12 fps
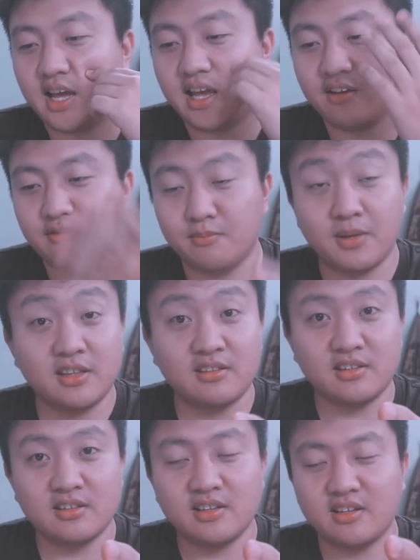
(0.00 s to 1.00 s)
I have a
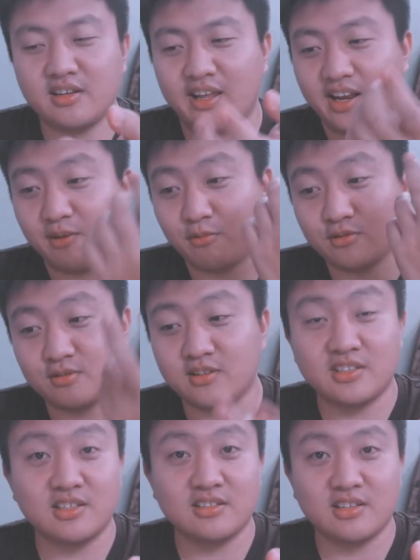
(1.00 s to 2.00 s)
mentor and I'm also
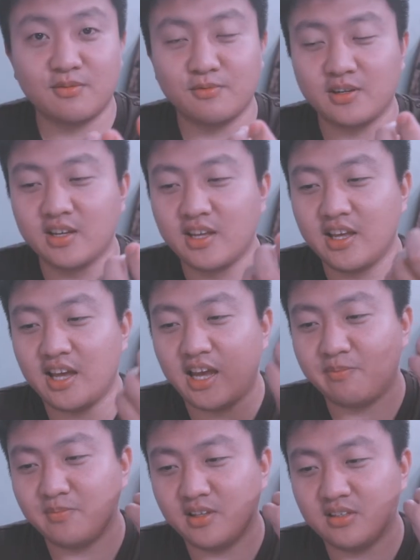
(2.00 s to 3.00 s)
teaching someone.
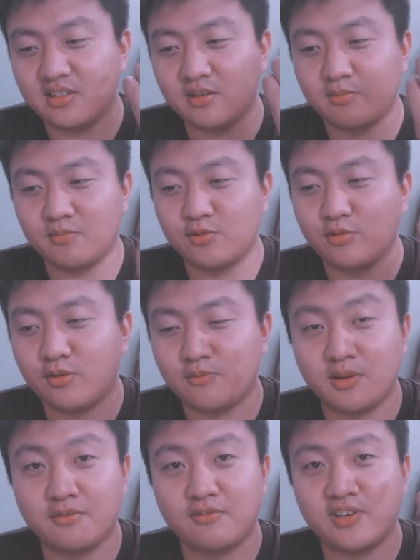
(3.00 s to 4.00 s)
I'm teaching two of
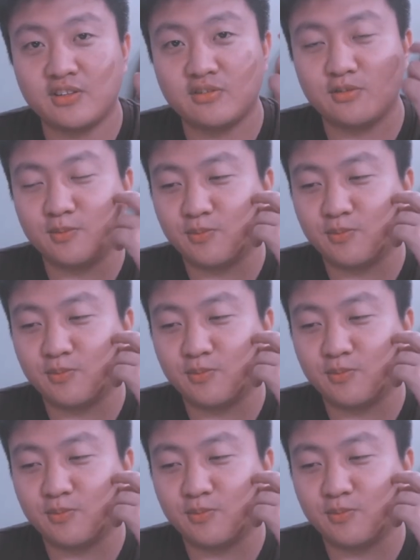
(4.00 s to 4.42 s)
my friends to